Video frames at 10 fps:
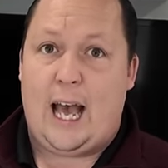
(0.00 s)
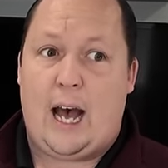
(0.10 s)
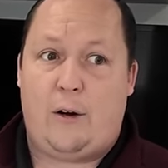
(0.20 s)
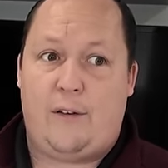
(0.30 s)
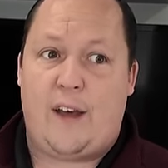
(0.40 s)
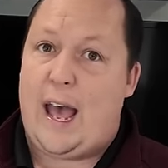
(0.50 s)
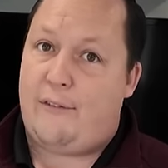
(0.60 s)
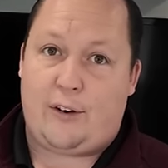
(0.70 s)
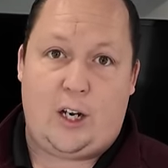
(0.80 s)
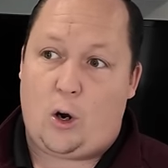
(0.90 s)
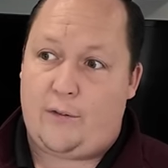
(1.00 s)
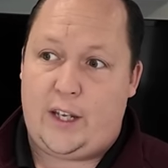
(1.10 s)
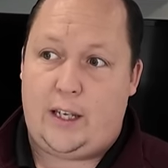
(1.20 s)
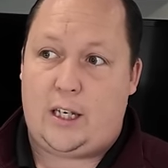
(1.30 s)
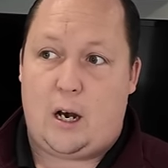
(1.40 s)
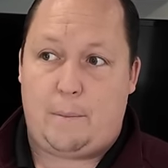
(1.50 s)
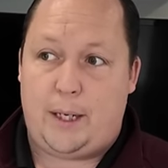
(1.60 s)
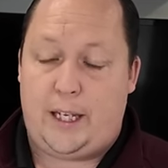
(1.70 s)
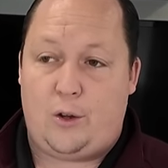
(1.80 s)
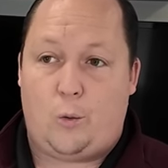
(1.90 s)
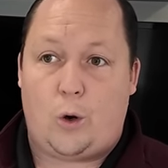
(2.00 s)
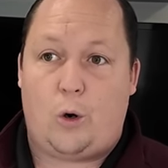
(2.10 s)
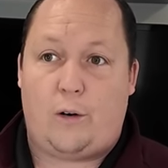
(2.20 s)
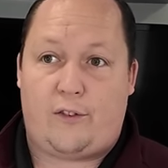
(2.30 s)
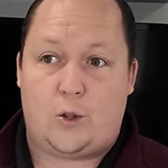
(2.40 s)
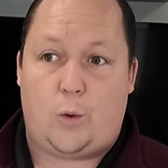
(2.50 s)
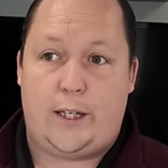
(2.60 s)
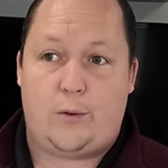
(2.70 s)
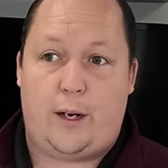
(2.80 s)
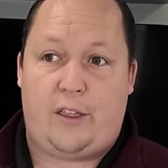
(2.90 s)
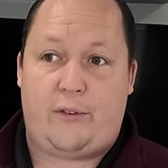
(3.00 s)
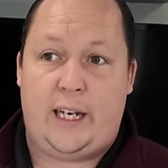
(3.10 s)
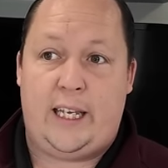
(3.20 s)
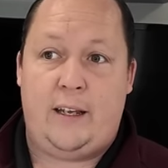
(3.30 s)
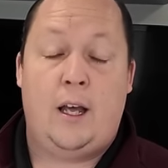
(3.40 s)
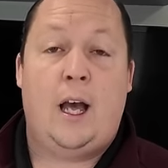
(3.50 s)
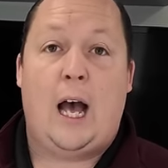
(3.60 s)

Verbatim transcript: out of every RV company in the world for 2023.